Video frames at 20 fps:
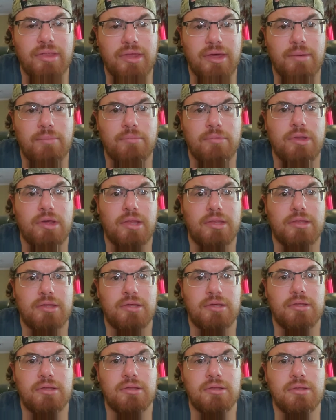them
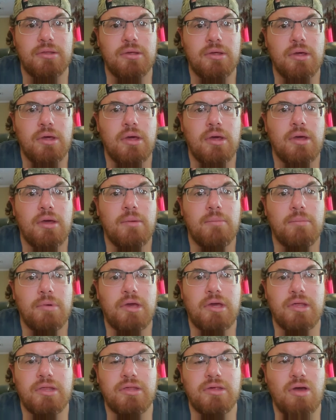justice.
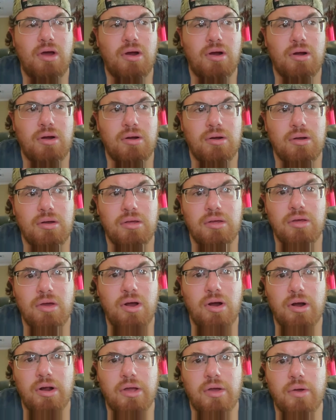Because y'all
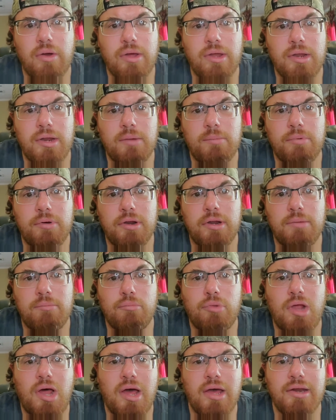are going putting
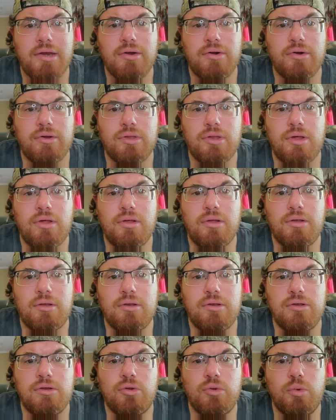blinders
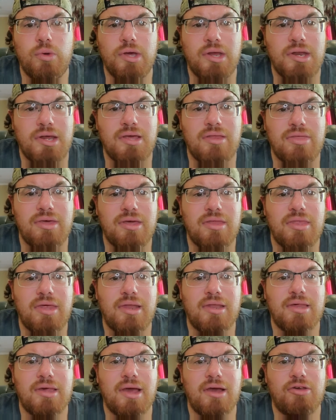on to anything
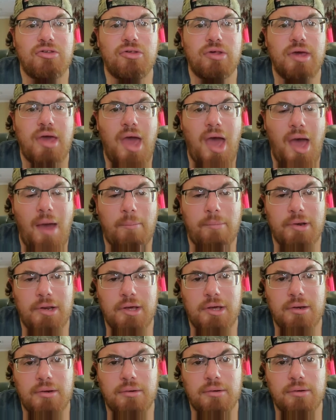that's actually
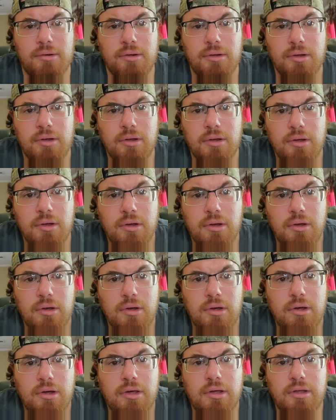happening.
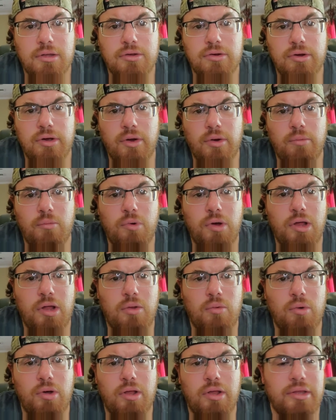Because you're going,
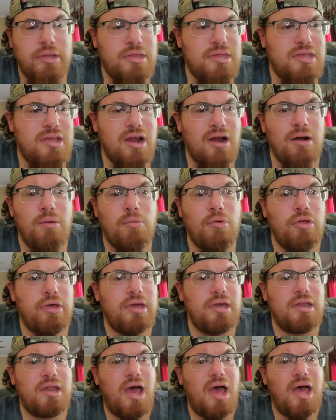well, it's terrible
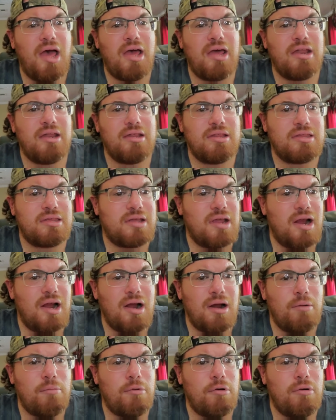he died. It's
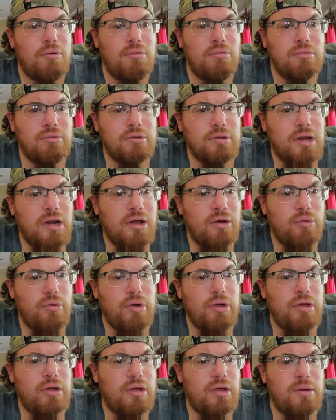terrible.
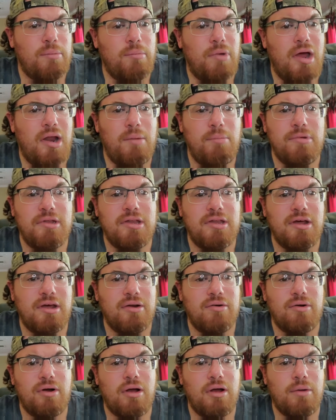It might have been
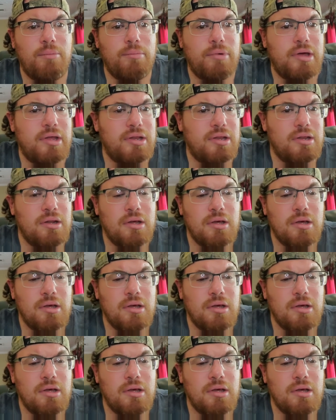done wrong, but